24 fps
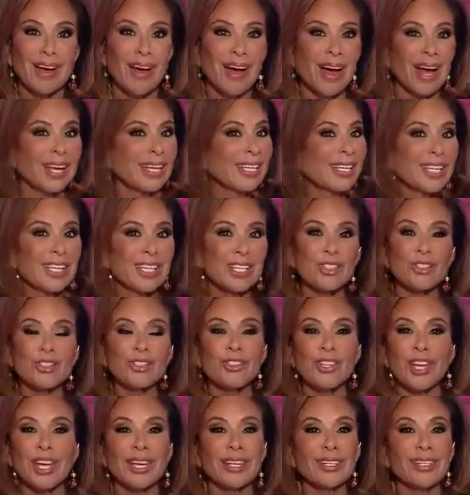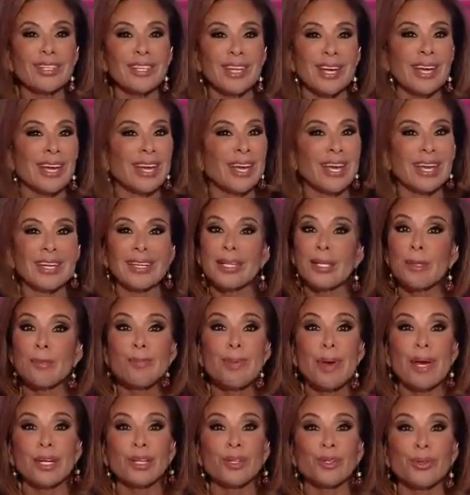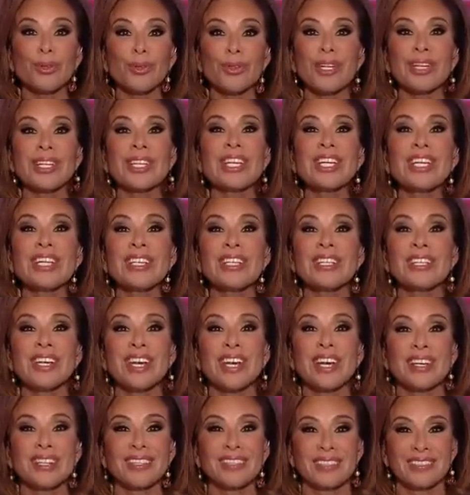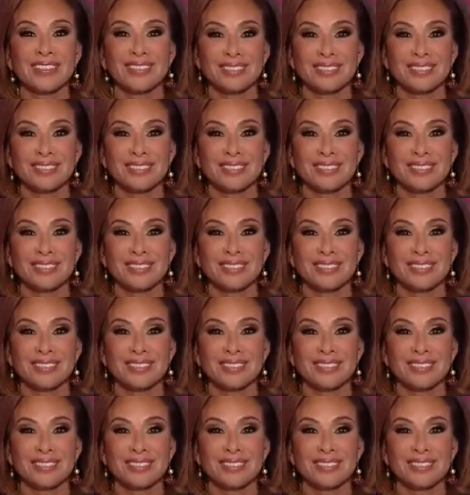I can't say it any better than he can.